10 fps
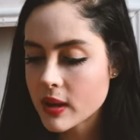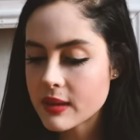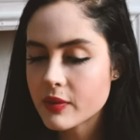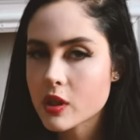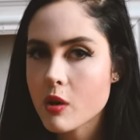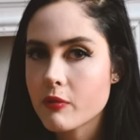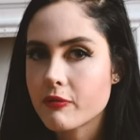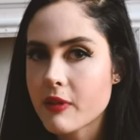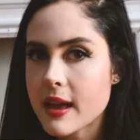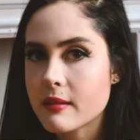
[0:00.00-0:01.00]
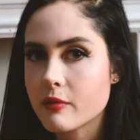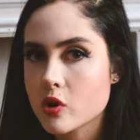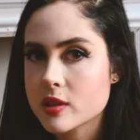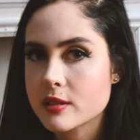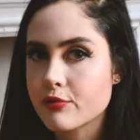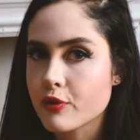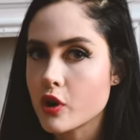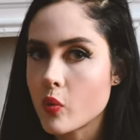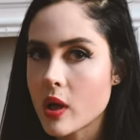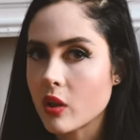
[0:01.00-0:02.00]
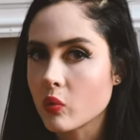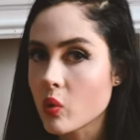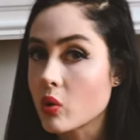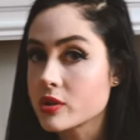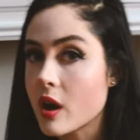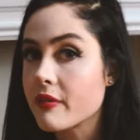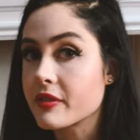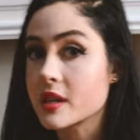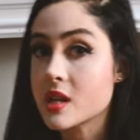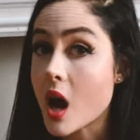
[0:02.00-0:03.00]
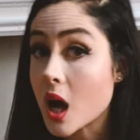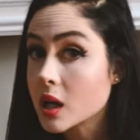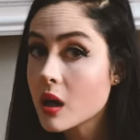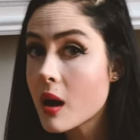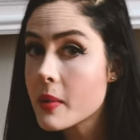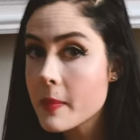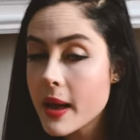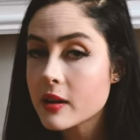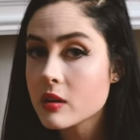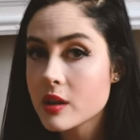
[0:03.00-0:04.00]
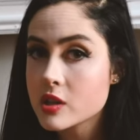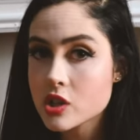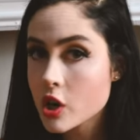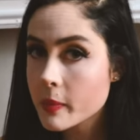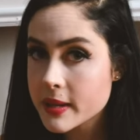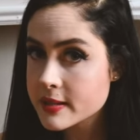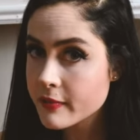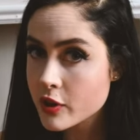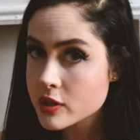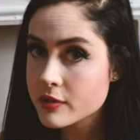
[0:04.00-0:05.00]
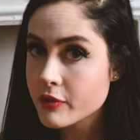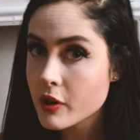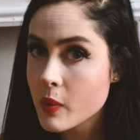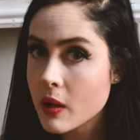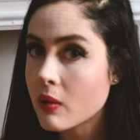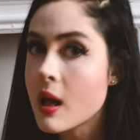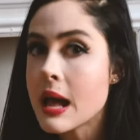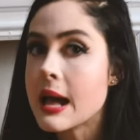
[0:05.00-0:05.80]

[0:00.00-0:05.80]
Even though fate versus free will rolls off the tongue a bit better than determinism versus free will,